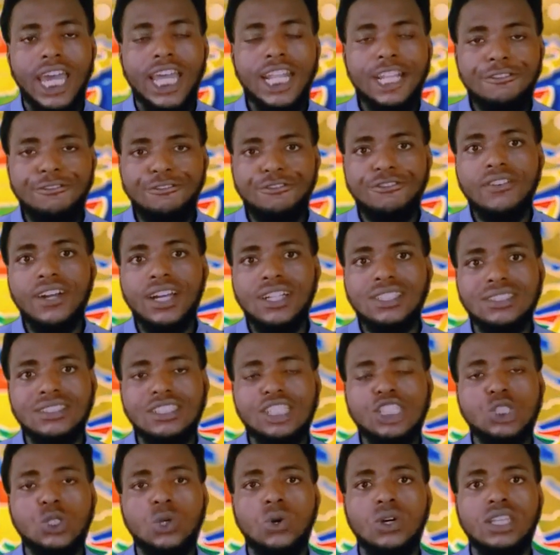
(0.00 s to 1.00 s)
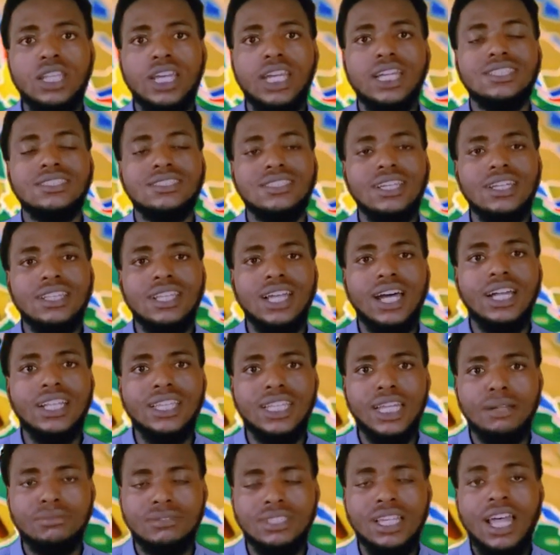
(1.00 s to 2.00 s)
emphasis on internal
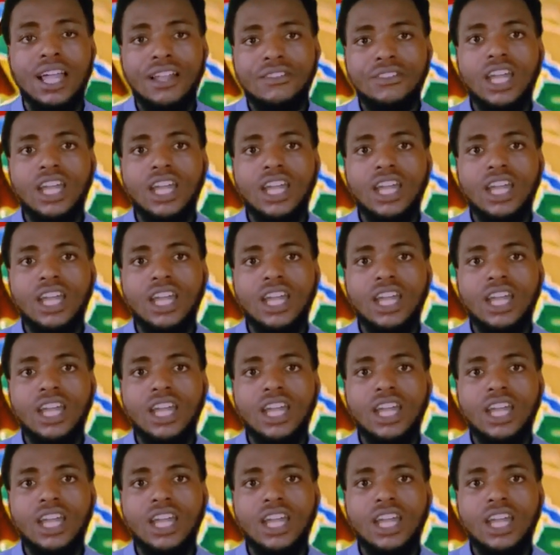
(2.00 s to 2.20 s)
debt.